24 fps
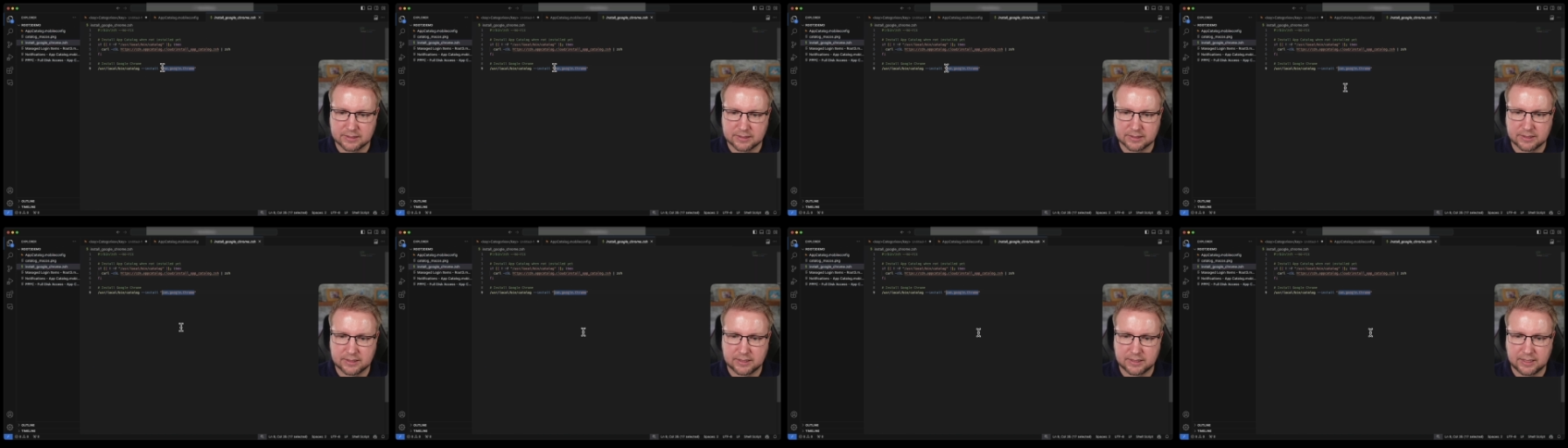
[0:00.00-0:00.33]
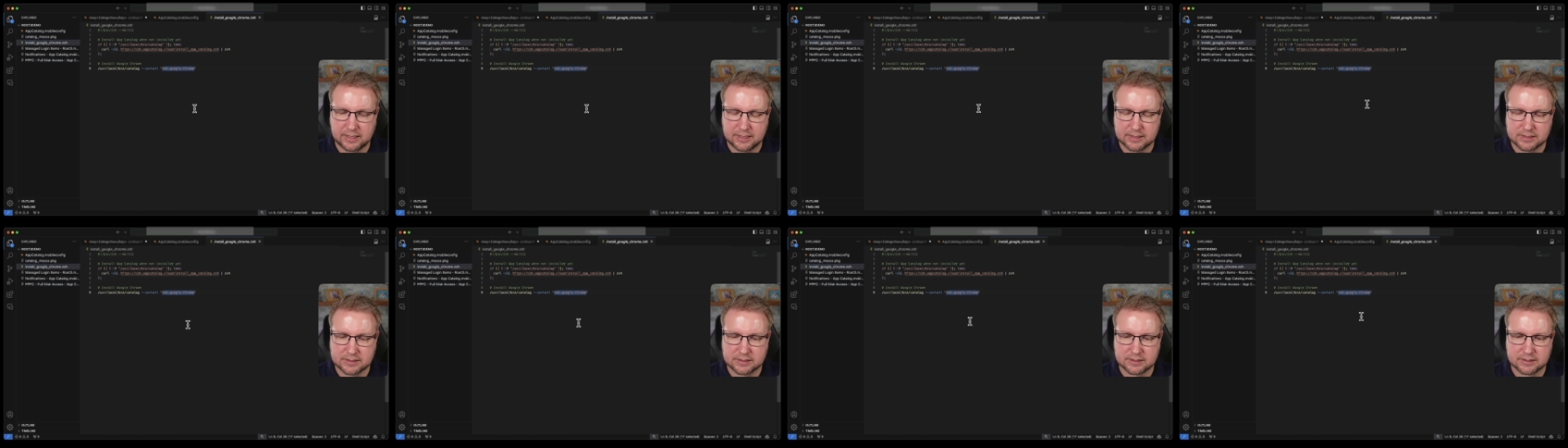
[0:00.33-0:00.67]

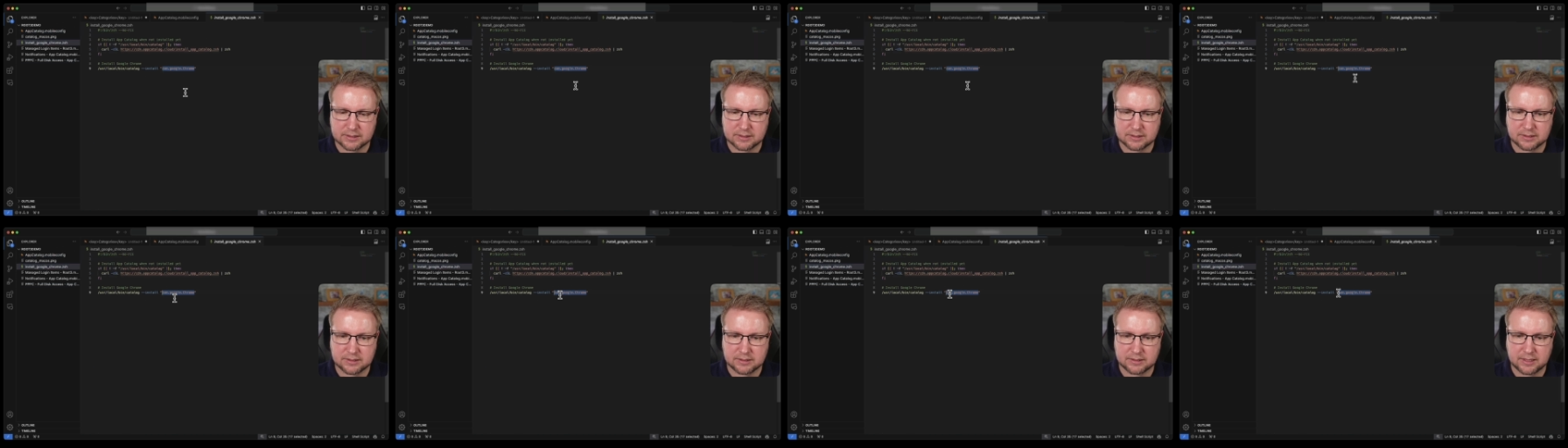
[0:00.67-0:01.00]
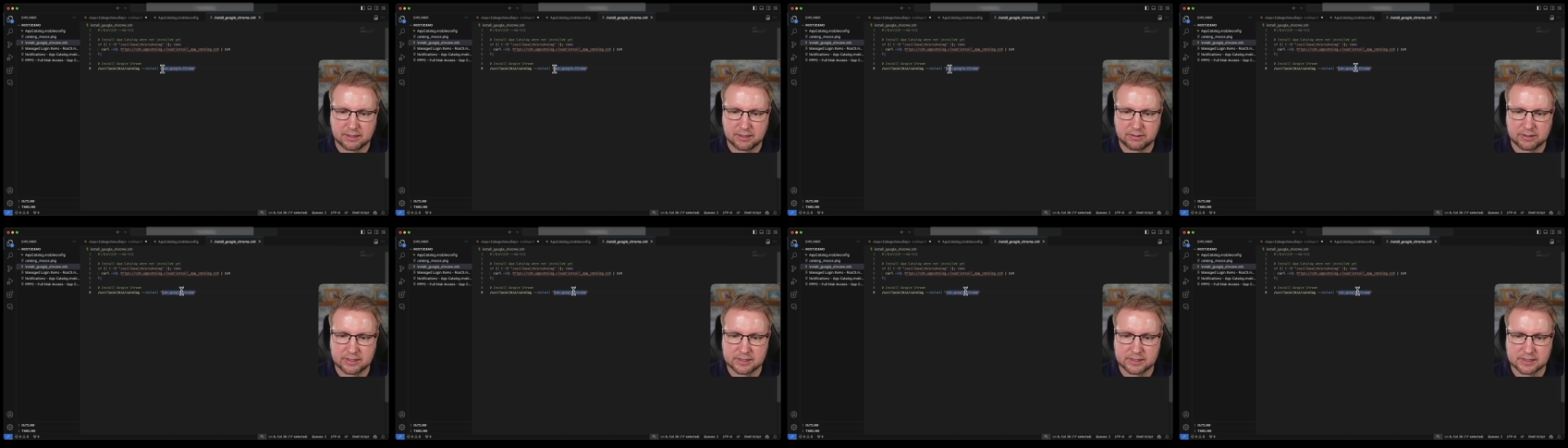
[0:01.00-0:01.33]
it there it
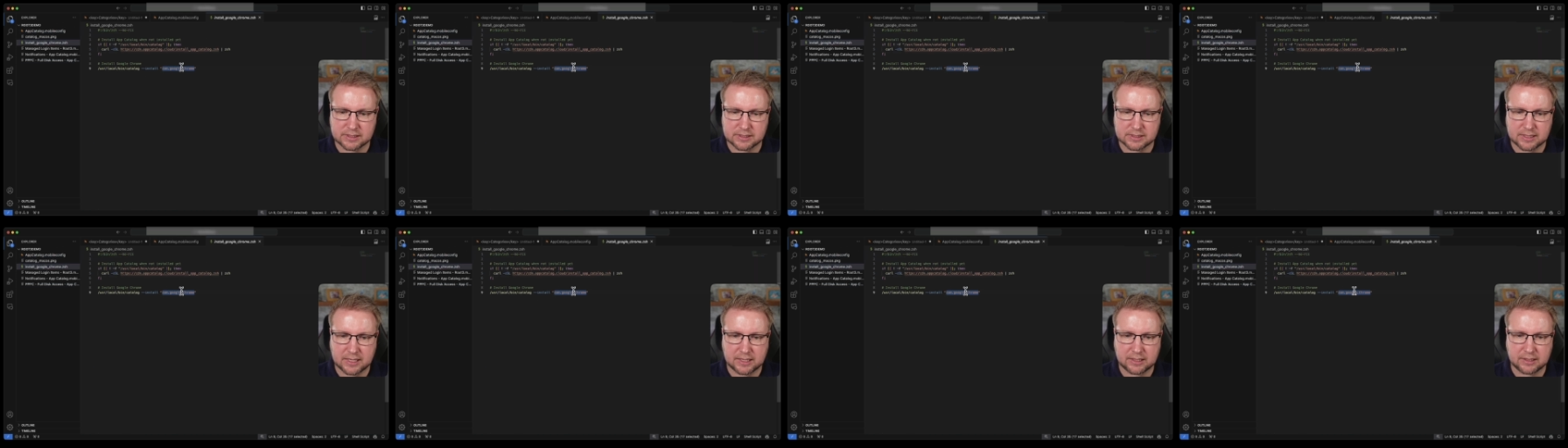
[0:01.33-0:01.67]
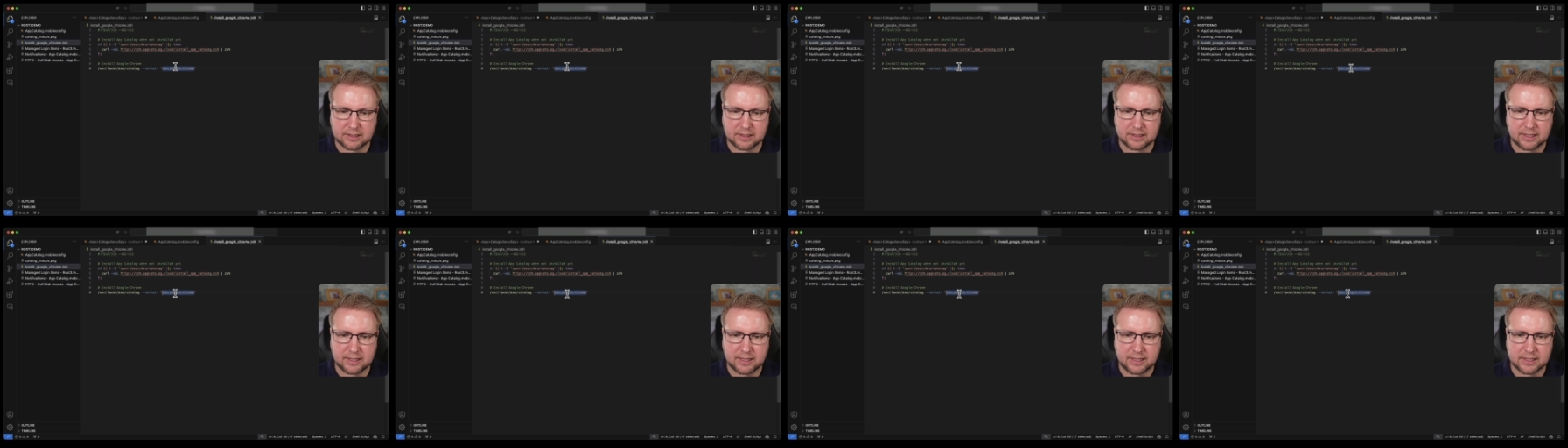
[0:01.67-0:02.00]
is exactly
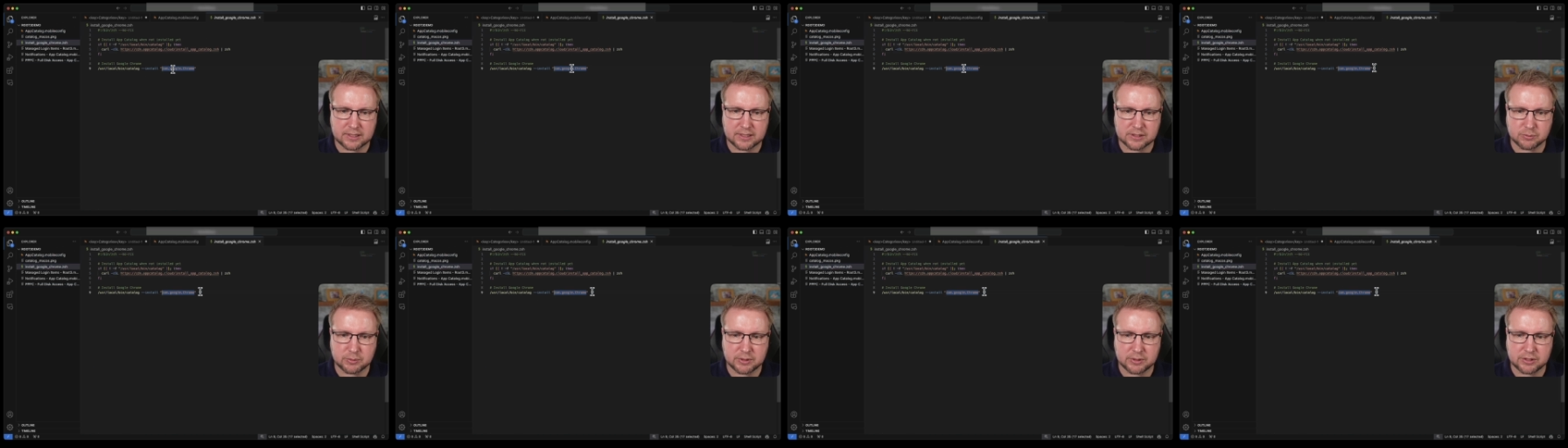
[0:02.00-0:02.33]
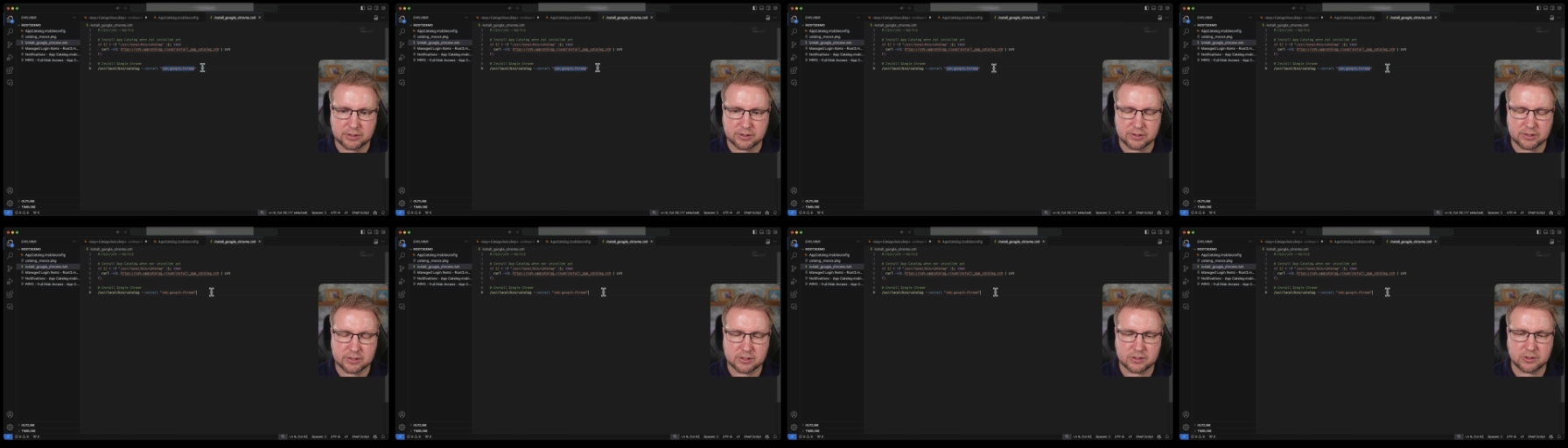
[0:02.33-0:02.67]
as we
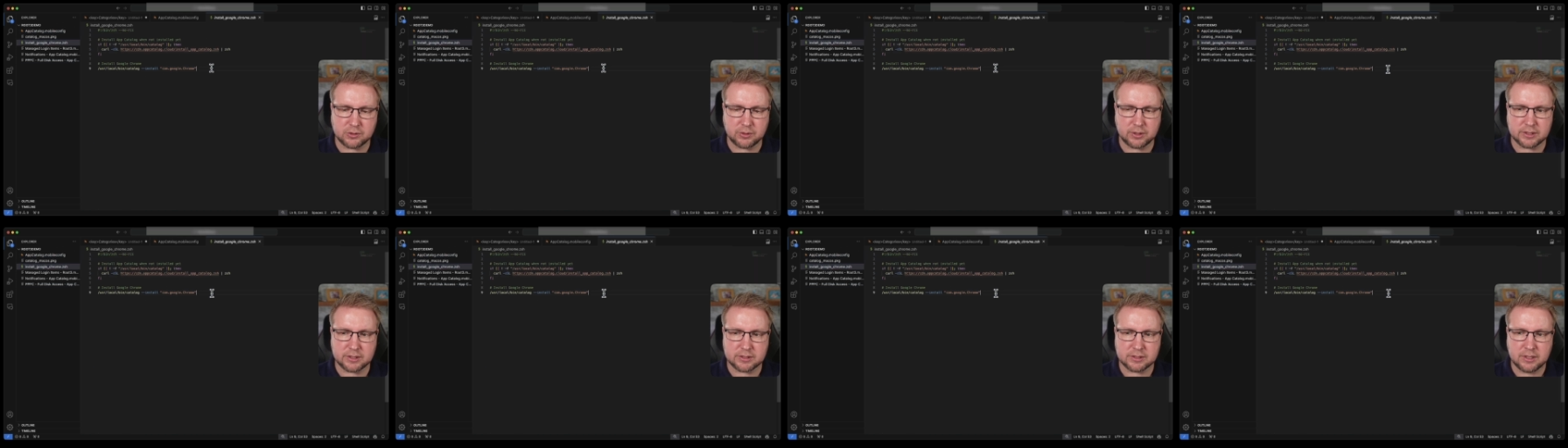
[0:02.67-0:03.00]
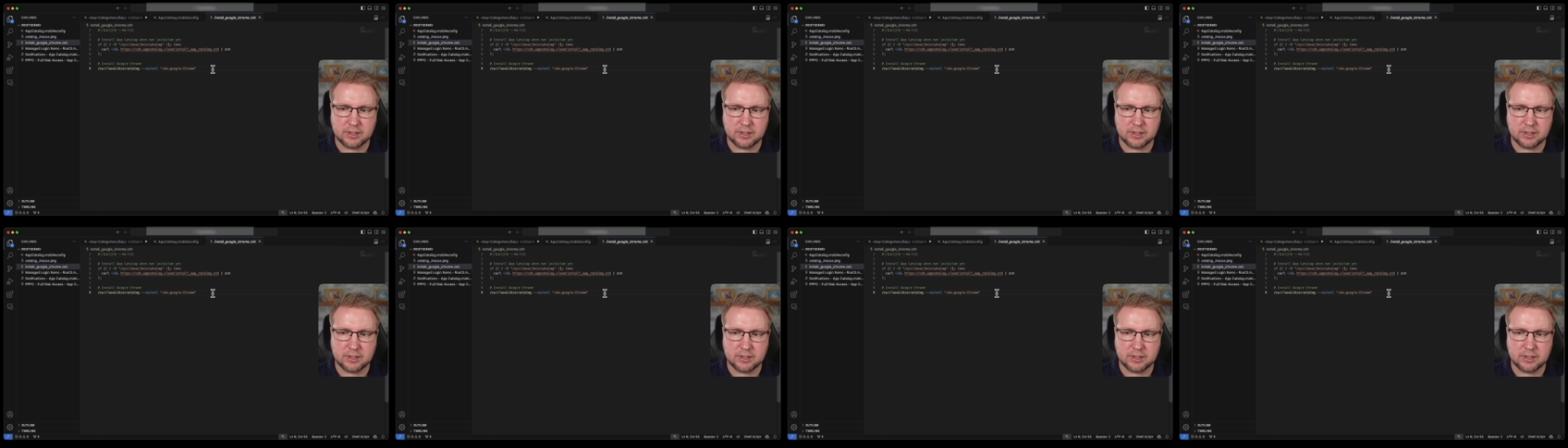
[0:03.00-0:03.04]
just saw it